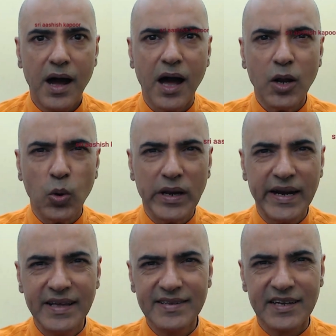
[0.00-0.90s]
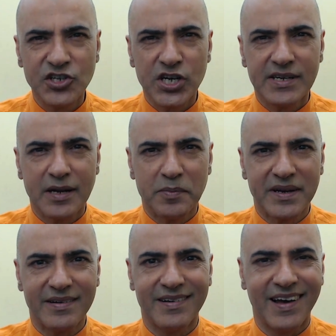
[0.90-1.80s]
Hello ladies and
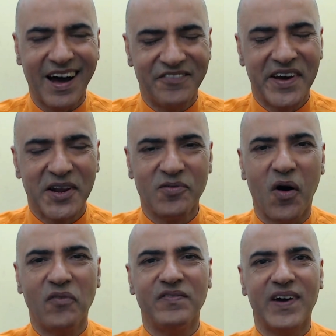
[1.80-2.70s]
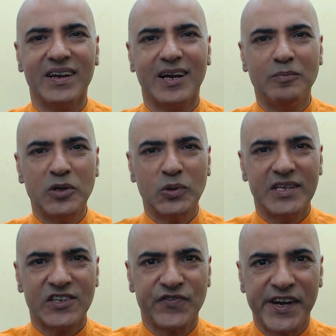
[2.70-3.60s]
gentlemen, a very warm welcome to
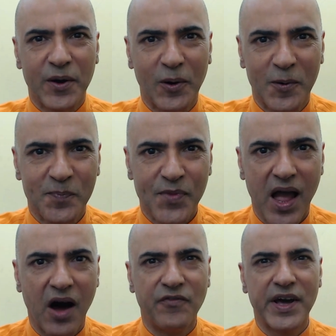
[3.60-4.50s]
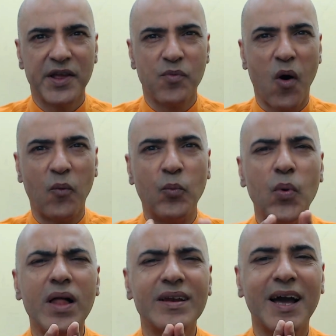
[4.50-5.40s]
this video, a very warm
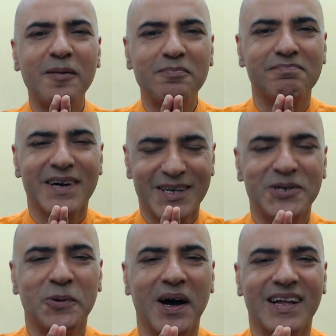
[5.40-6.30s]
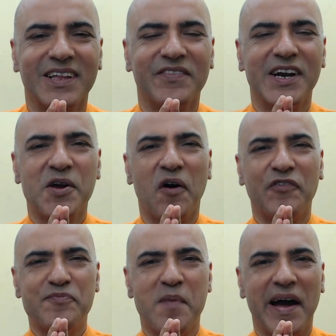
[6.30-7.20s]
welcome to another video
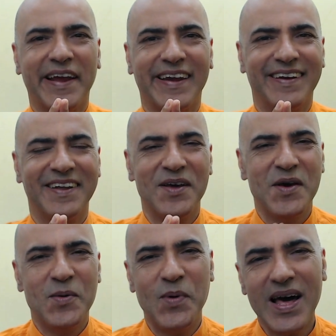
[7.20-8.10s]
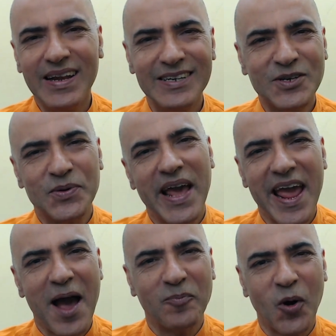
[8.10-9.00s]
of mine. Well,
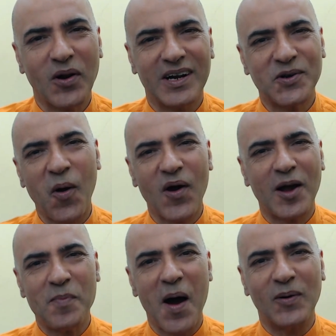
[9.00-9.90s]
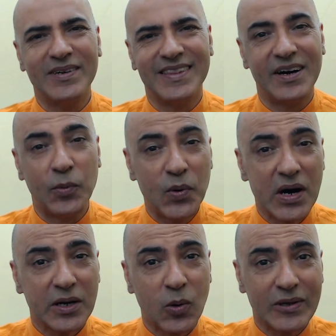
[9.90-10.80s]
today I'm gonna talk about the
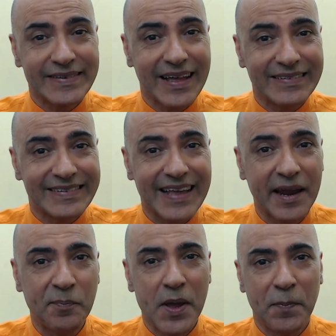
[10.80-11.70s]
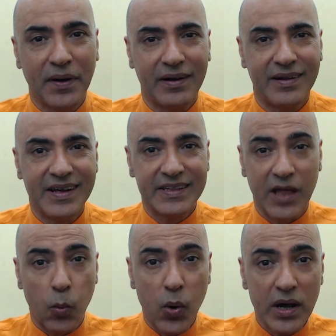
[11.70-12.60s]
Virgo sun sign people,
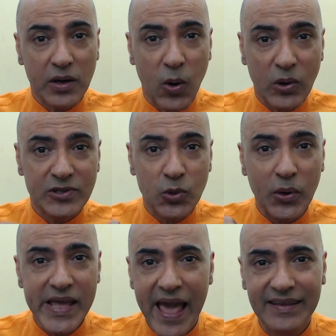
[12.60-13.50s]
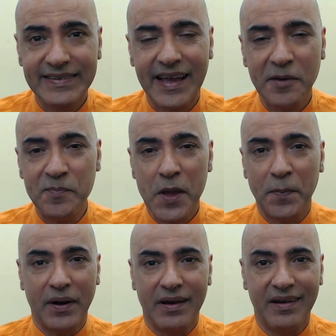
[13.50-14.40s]
the Virgo zodiac sign
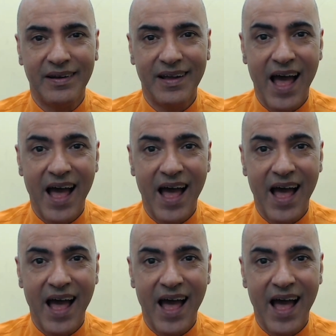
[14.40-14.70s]
people.